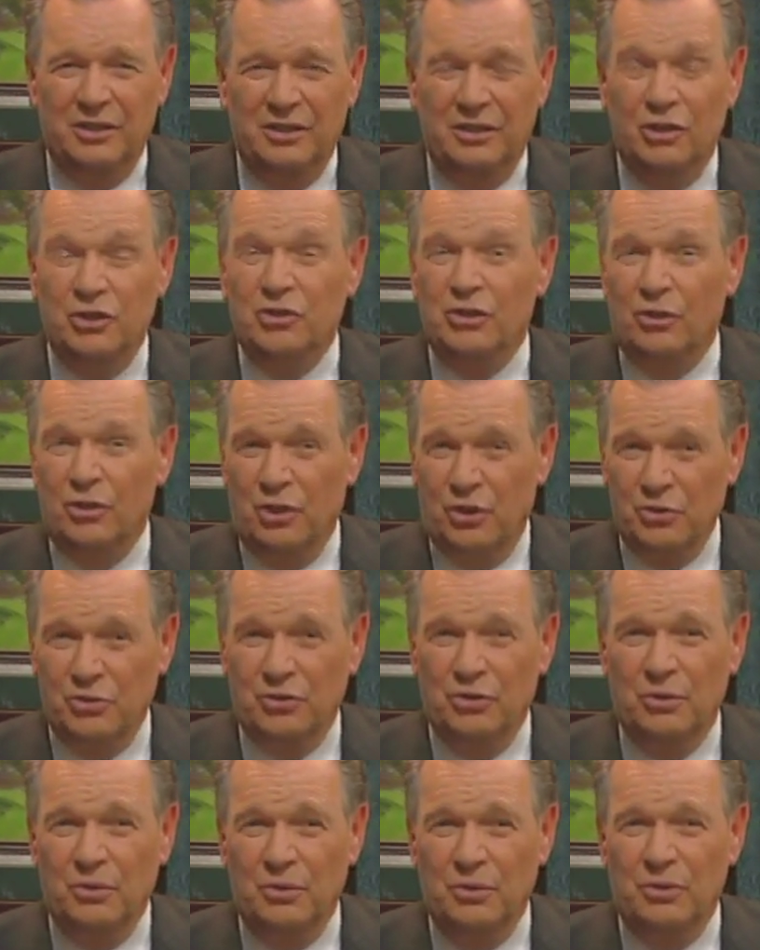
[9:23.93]
that you're
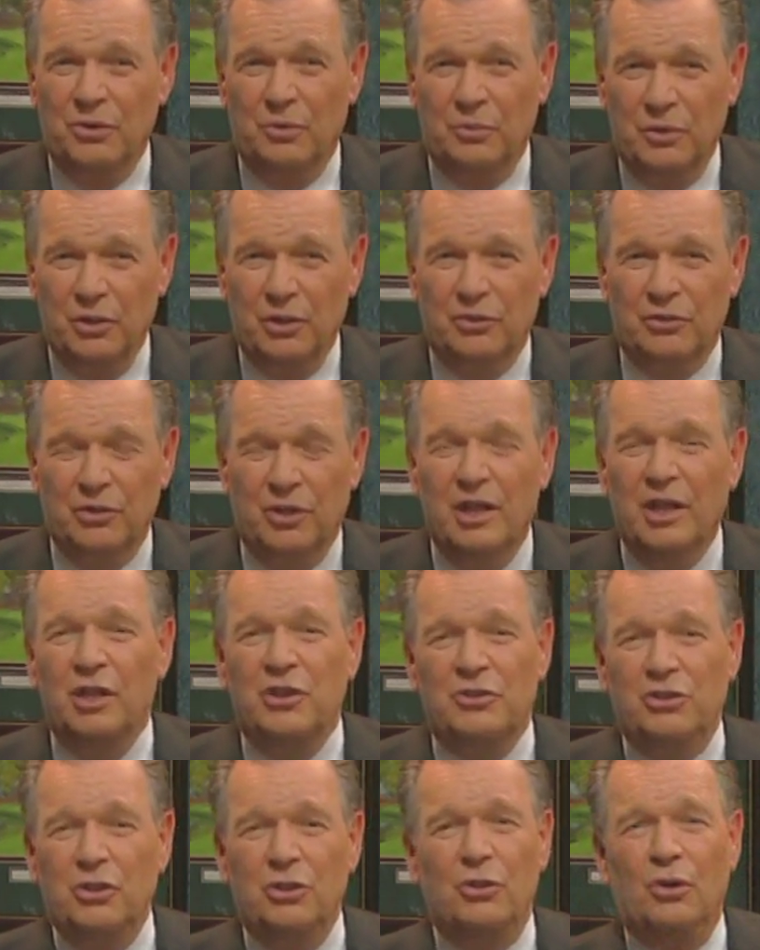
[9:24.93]
also the realtor.
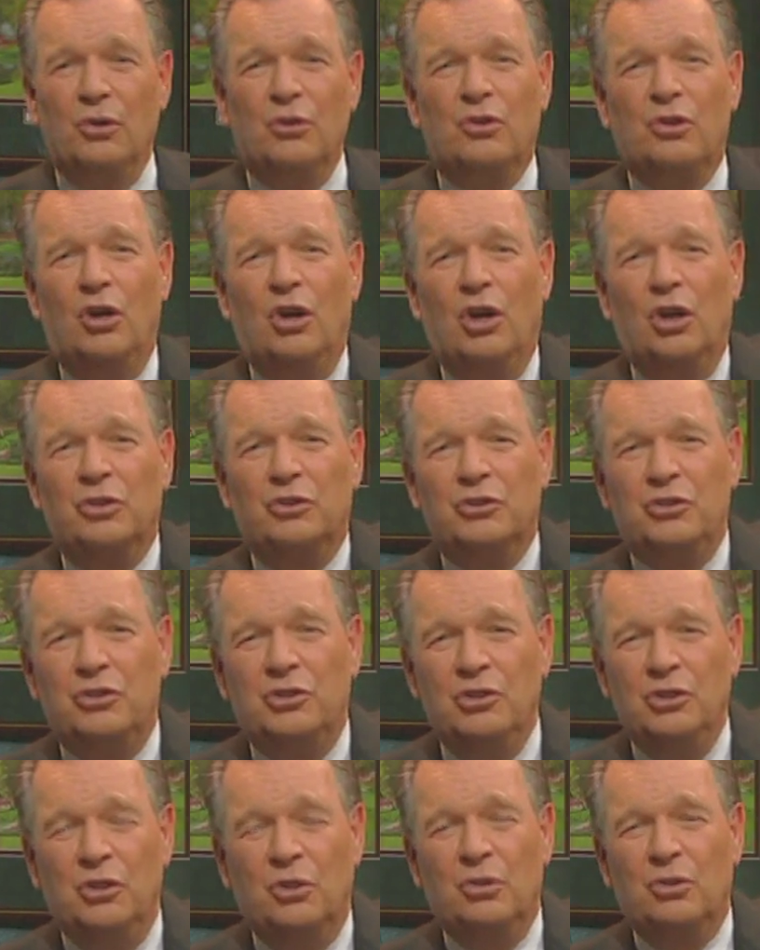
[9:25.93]
So you don't call
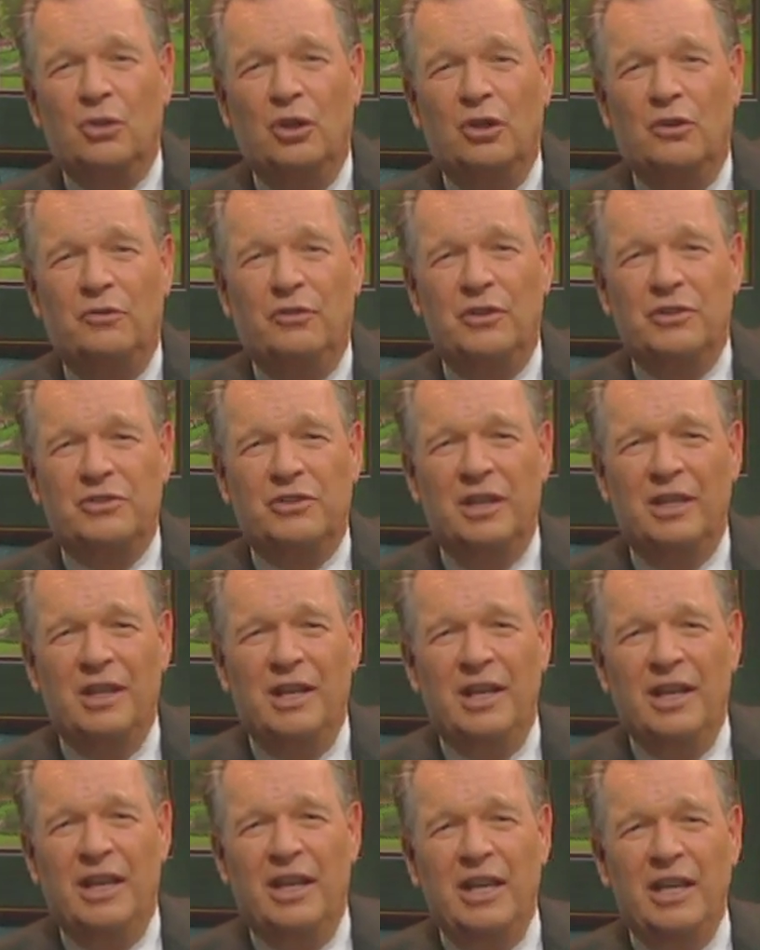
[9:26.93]
you don't call friends and say,
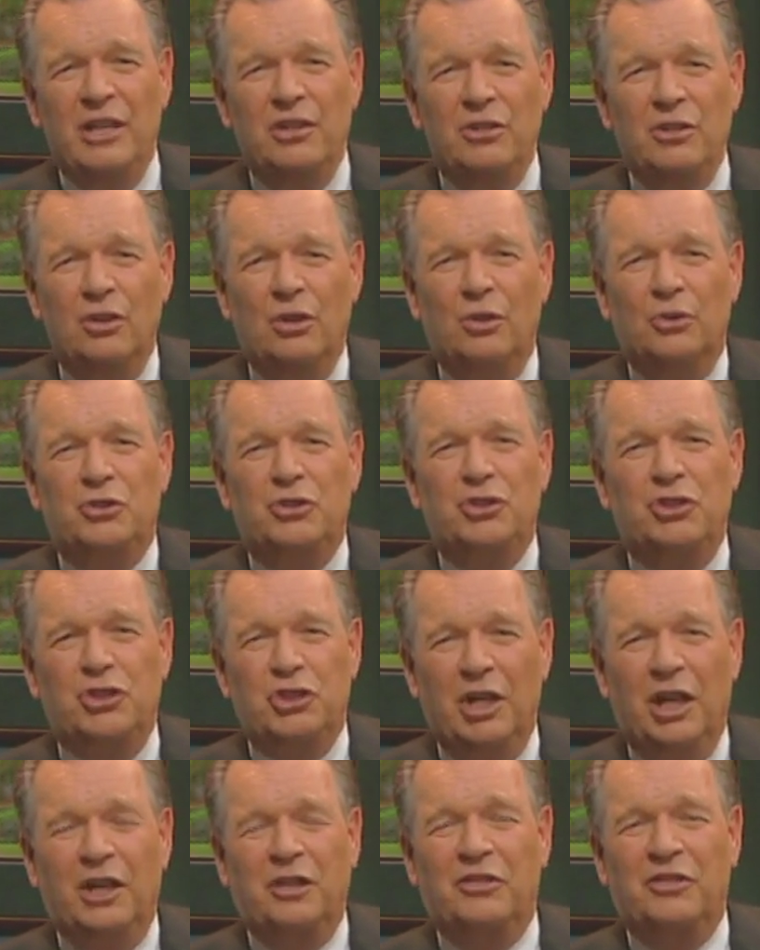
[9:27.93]
"Hey, do you know
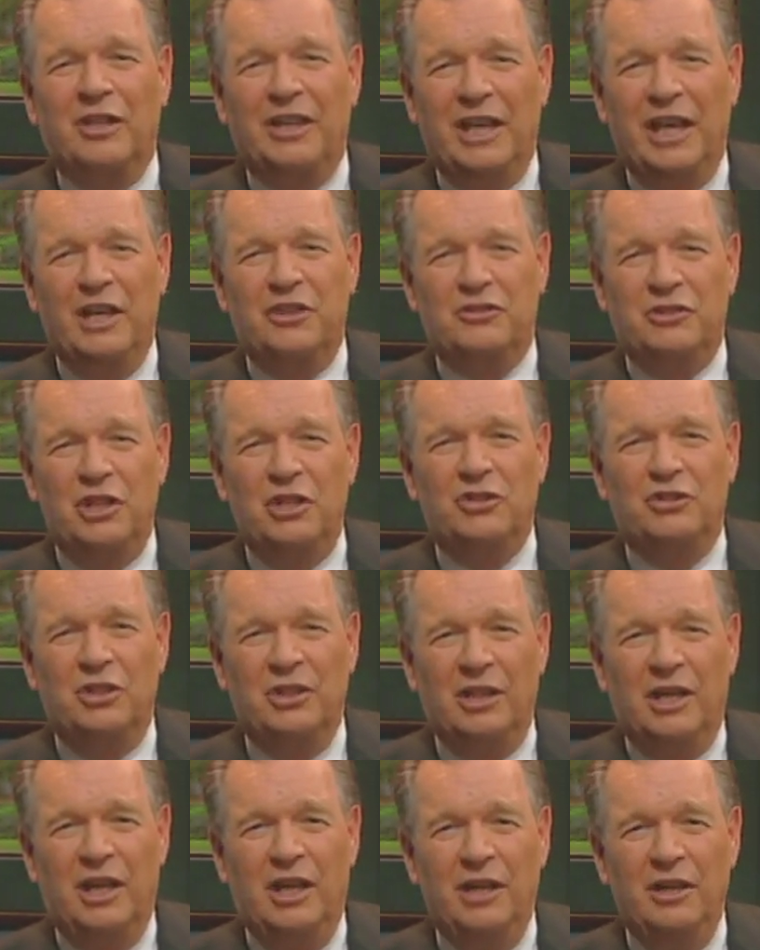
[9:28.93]
Chuck, the gas
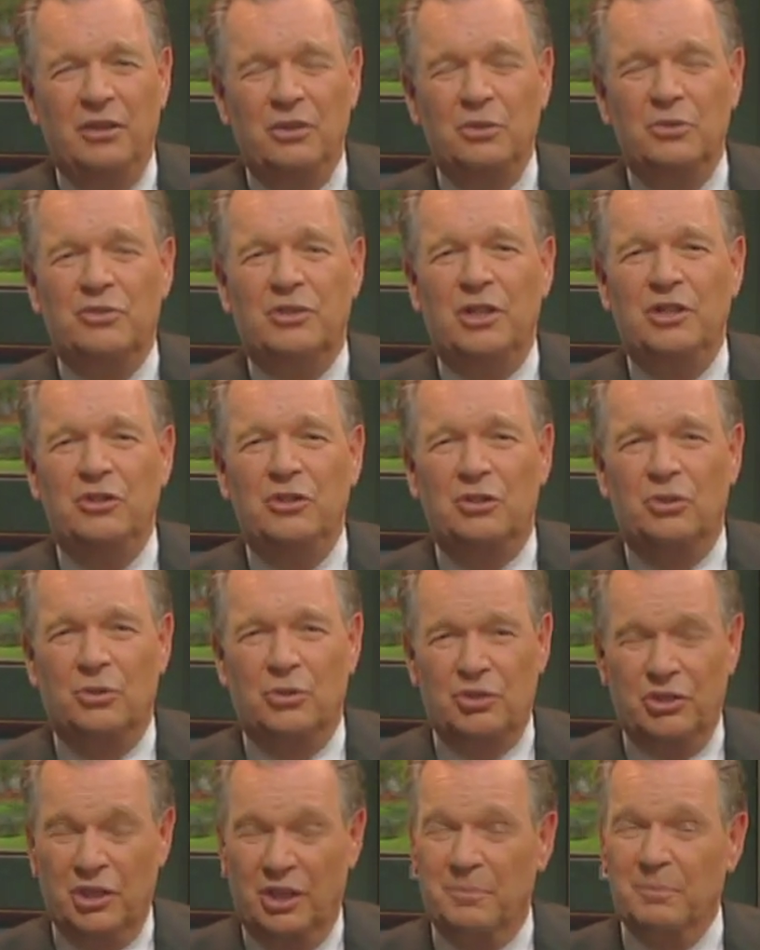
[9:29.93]
station guy?" You say, "Do you know
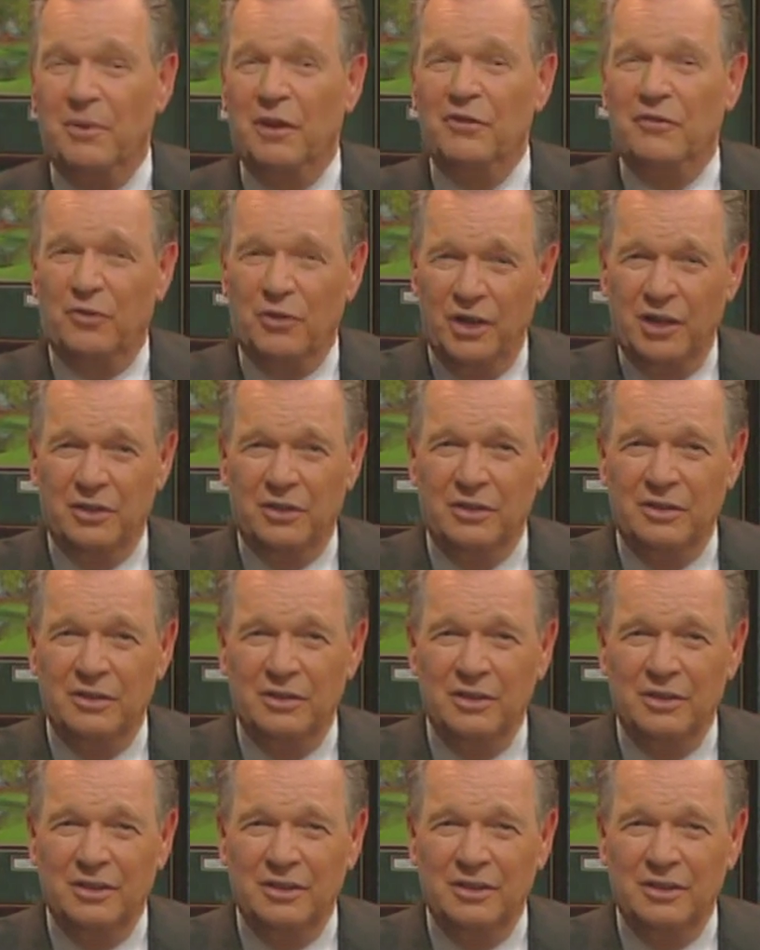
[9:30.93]
Chuck, my friend?"